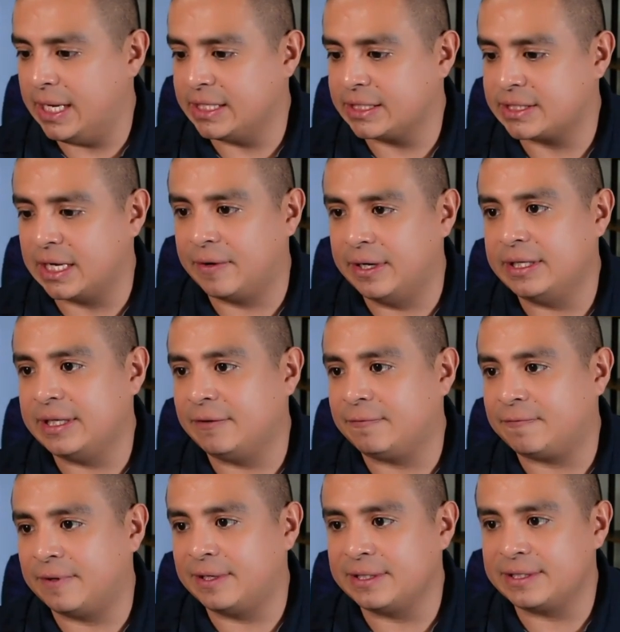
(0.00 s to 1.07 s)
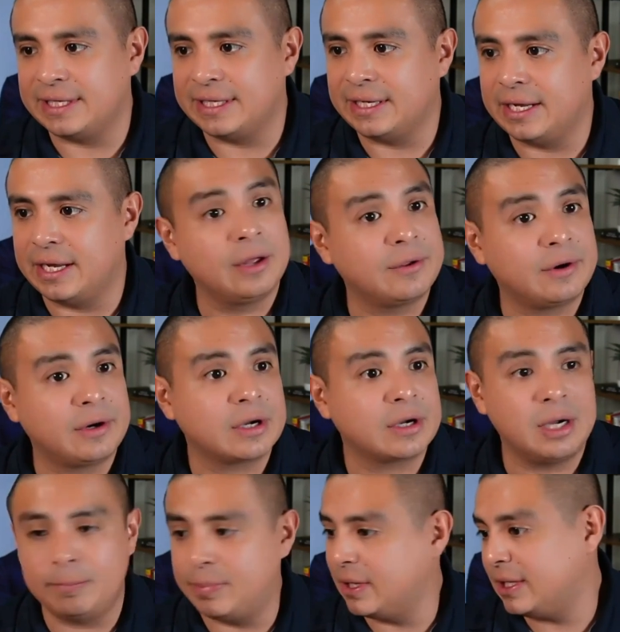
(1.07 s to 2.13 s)
It's very different than other
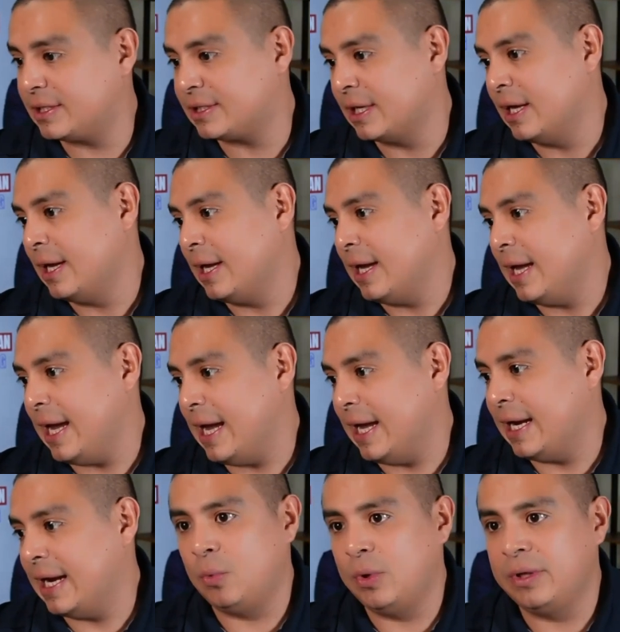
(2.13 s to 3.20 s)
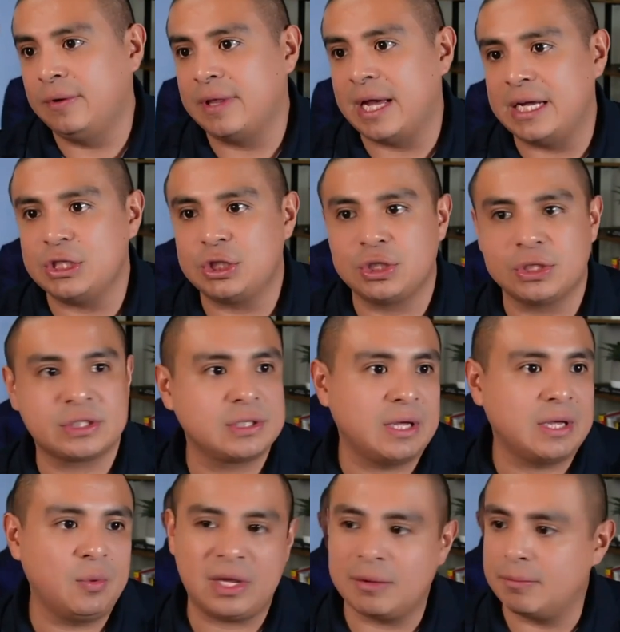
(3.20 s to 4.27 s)
companies. And we do that just
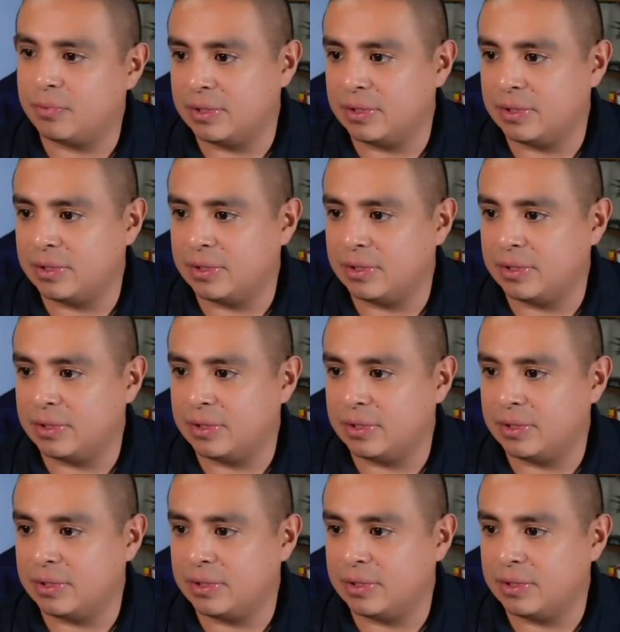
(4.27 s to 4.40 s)
so that we